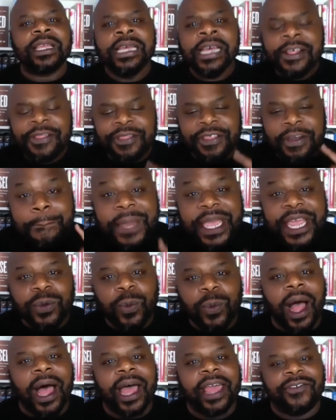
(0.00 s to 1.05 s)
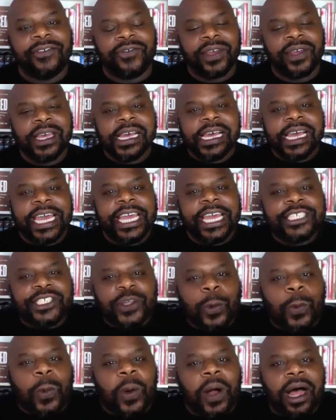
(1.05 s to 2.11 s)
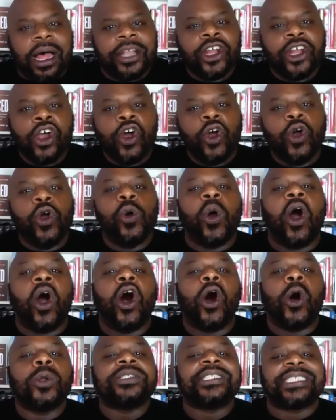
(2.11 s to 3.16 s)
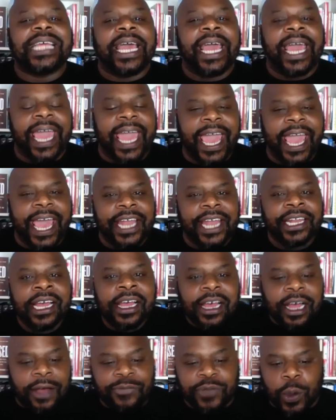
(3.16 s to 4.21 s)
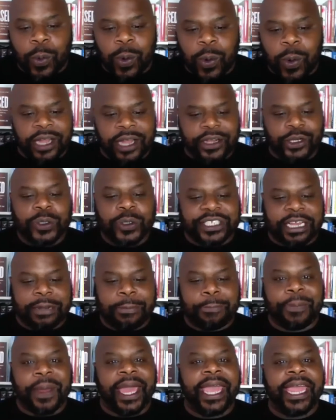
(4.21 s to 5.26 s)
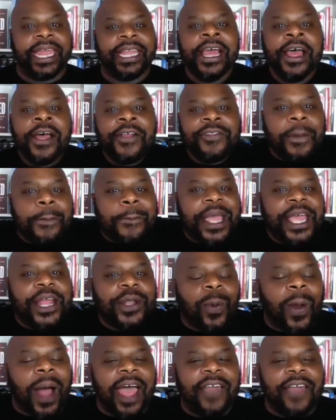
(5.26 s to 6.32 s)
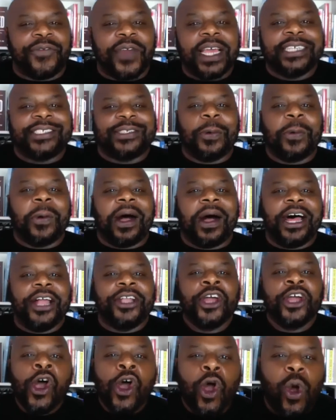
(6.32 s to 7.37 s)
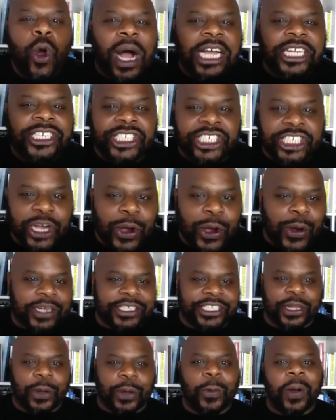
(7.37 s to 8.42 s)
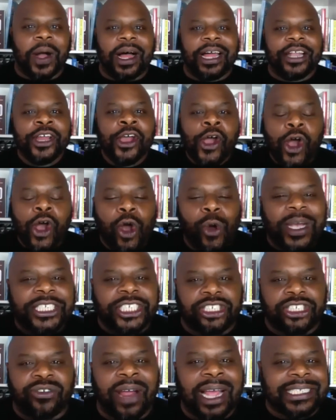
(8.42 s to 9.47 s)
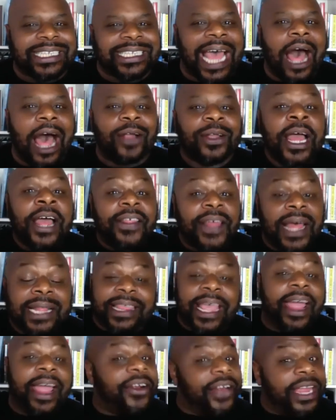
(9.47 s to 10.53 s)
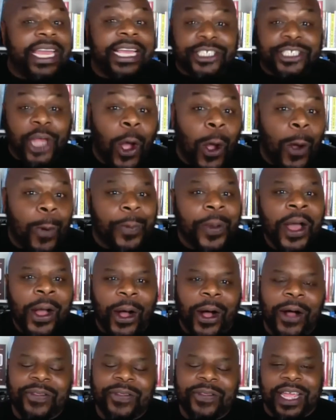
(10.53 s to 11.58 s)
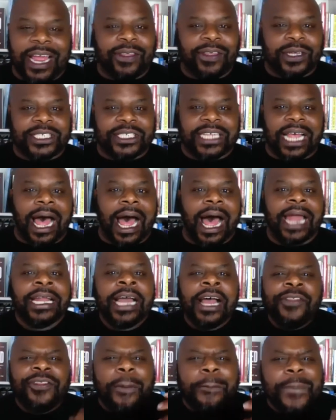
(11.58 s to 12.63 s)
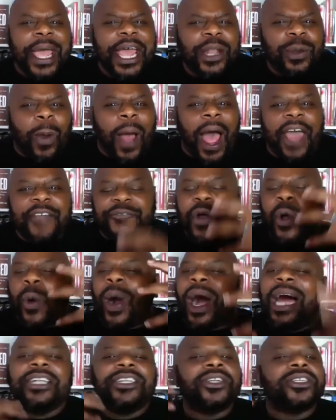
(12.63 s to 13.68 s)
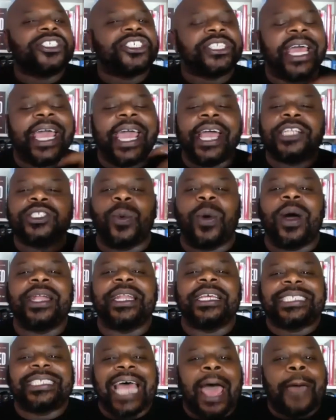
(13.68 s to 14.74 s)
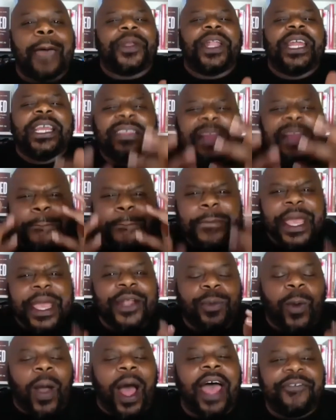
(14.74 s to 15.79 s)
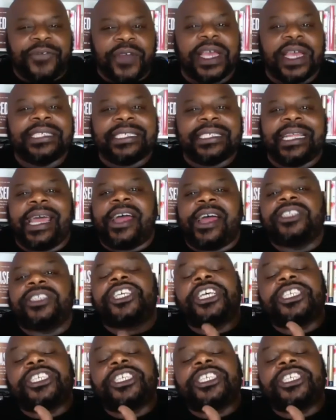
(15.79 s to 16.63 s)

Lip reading: The midwife is the one who holds the hand of the one who's in pain. The midwife is the one who assures the one who is stressed out that there is hope on the other side. The midwife who understands what is happening. The midwife is there to